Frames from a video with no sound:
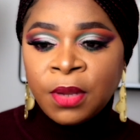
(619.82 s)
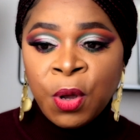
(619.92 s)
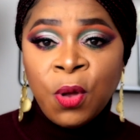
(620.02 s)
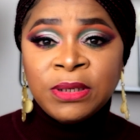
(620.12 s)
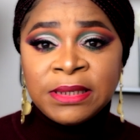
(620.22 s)

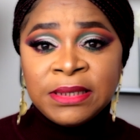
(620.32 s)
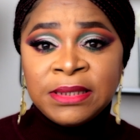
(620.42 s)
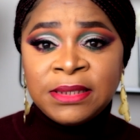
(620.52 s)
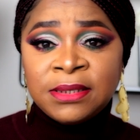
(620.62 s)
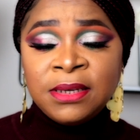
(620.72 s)

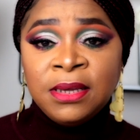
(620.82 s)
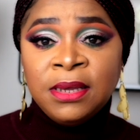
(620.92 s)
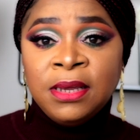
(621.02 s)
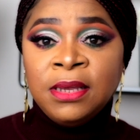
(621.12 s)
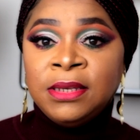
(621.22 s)
courses,
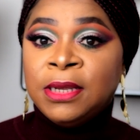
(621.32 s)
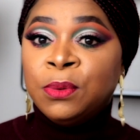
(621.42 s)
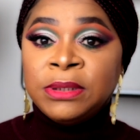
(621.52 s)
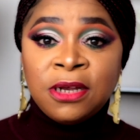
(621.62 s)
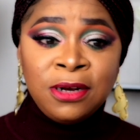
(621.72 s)
they
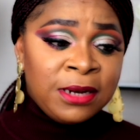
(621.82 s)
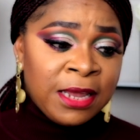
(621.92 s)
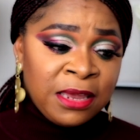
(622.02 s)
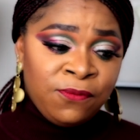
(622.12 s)
will tell you, like,